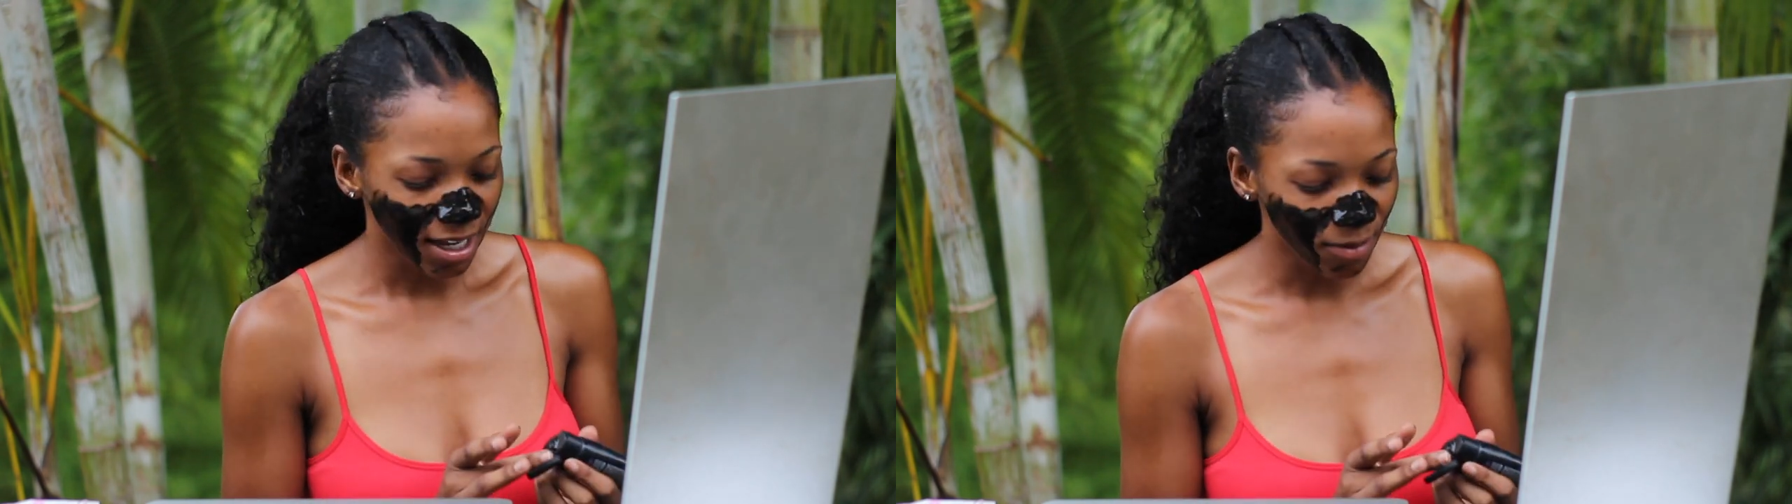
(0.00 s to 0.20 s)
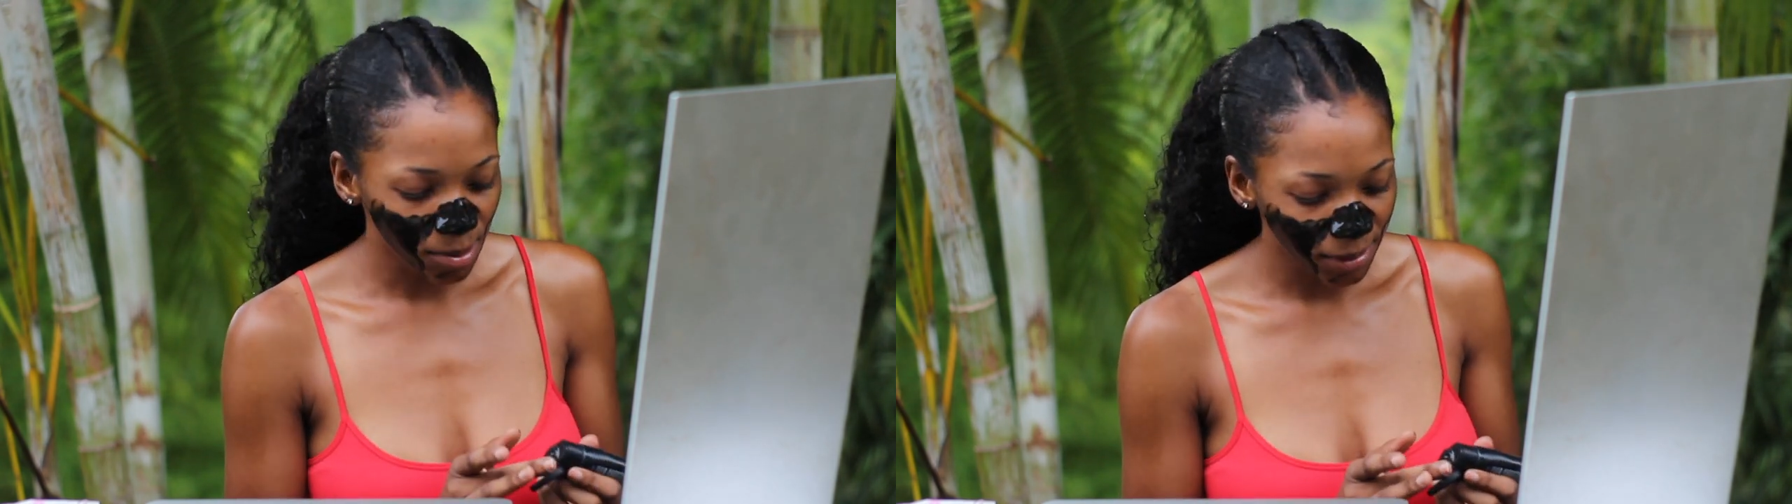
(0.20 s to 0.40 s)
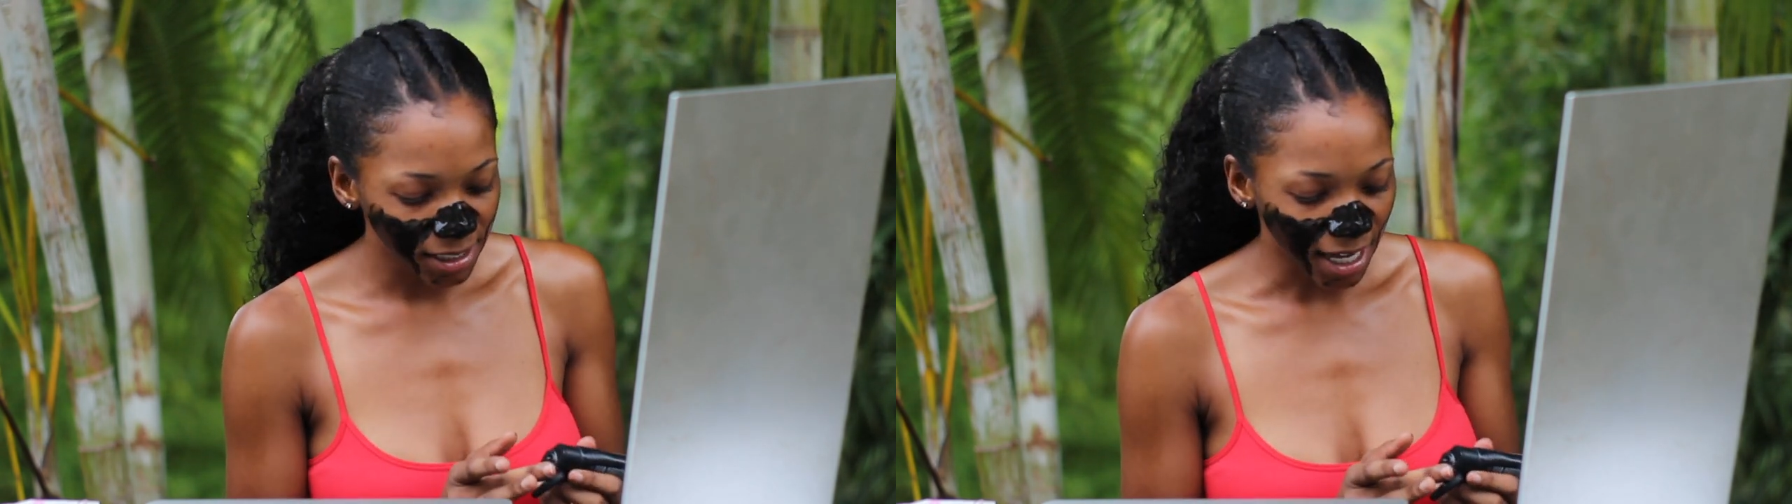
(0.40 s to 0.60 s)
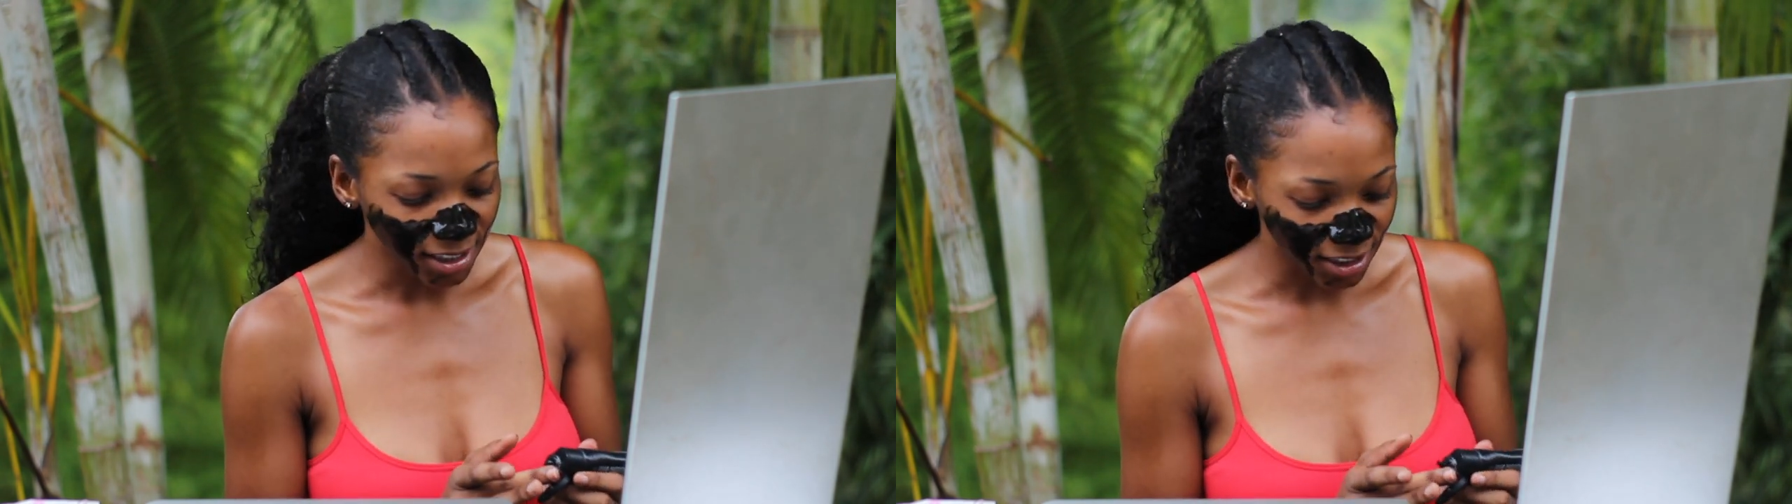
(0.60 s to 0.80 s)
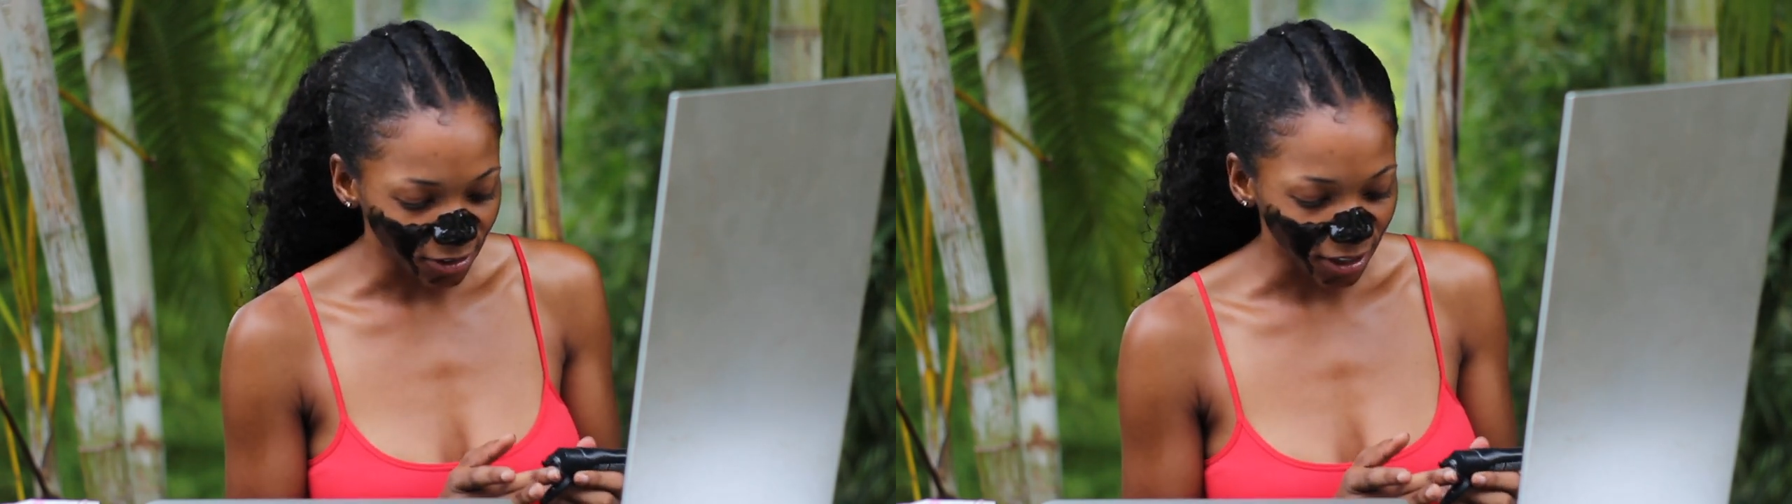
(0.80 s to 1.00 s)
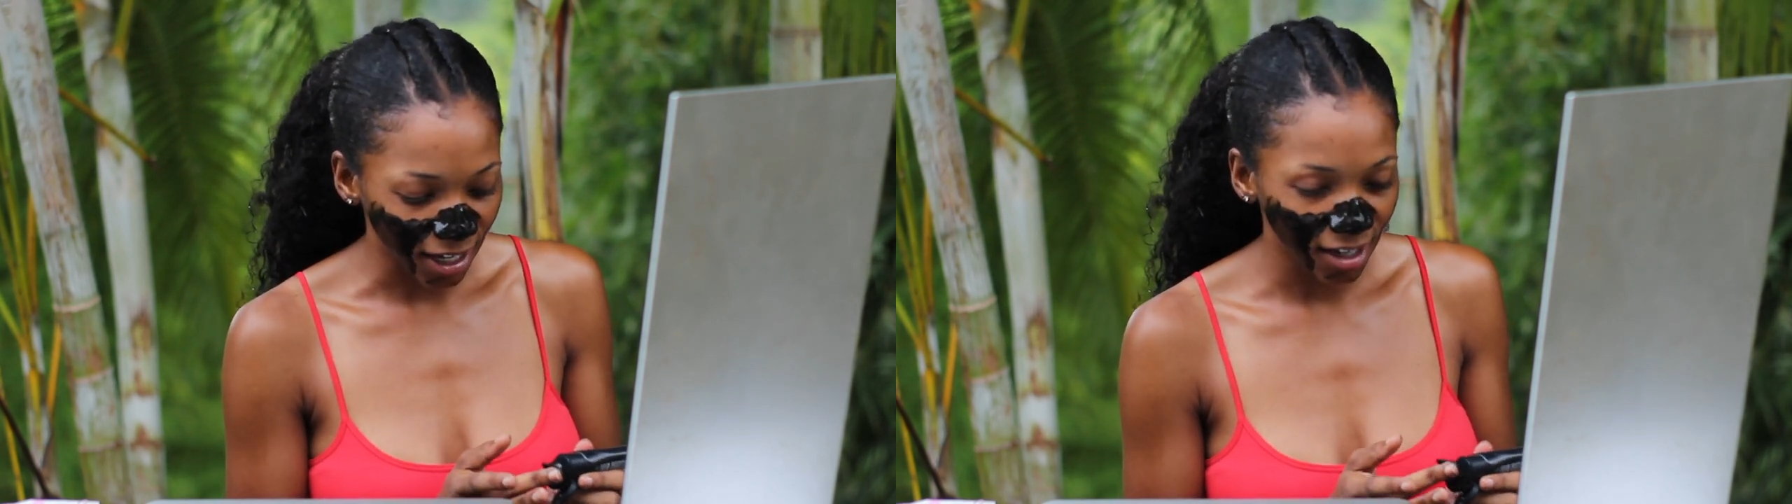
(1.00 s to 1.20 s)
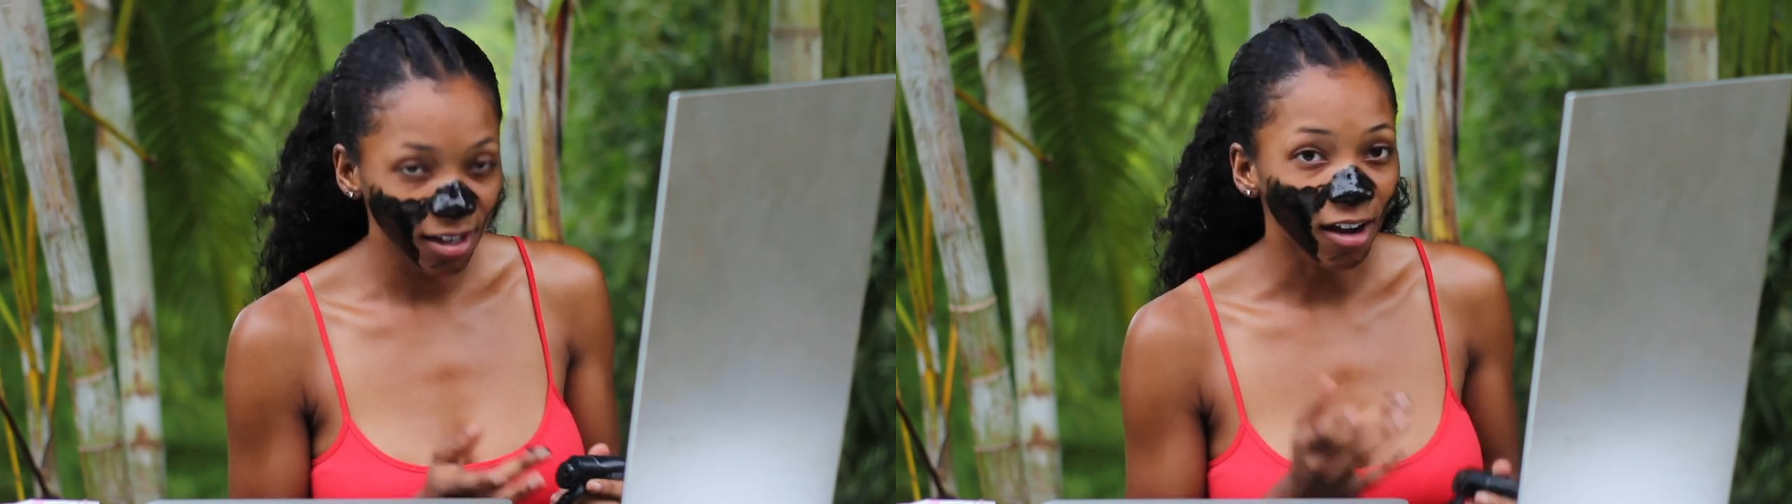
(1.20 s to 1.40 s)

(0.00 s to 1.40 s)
give them attention, okay?